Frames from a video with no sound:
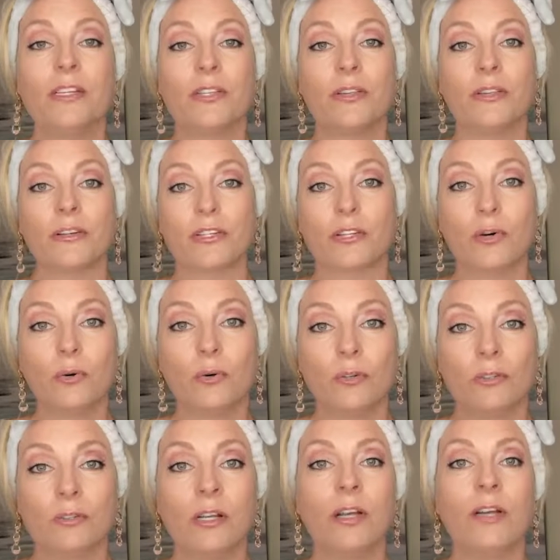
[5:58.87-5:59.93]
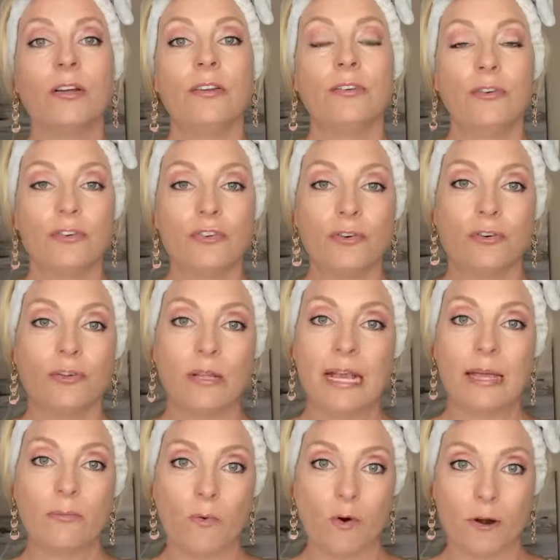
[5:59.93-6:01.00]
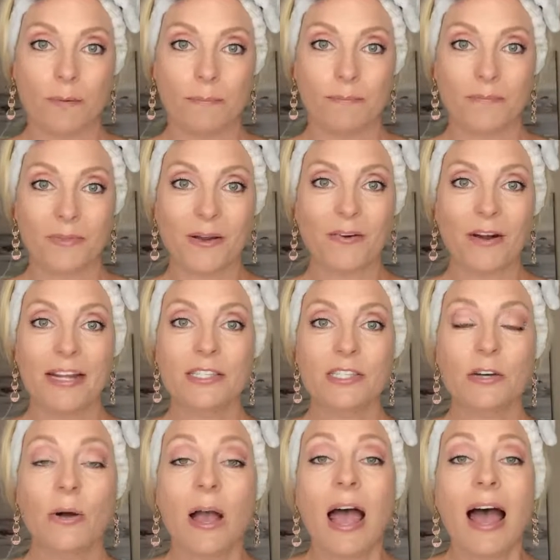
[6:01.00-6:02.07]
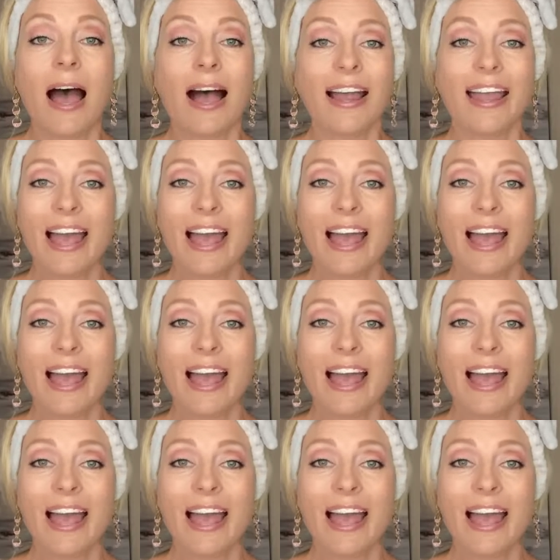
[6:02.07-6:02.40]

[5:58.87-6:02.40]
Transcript: So there's cool, neutral, and warm. All right, so I